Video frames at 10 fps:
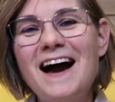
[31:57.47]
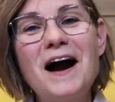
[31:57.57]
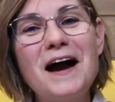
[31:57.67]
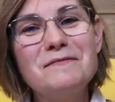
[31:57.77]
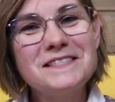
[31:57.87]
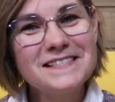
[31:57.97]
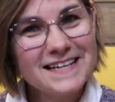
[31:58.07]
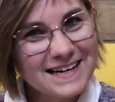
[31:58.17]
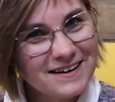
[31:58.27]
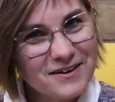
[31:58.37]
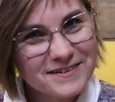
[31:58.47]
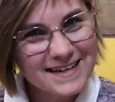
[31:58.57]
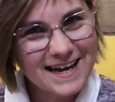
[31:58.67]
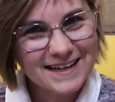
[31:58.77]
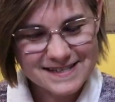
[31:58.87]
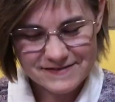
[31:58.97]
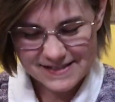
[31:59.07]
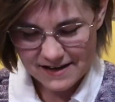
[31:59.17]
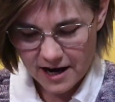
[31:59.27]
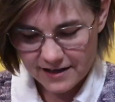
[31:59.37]
I'm still on the negative
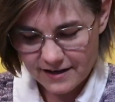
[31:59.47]
side.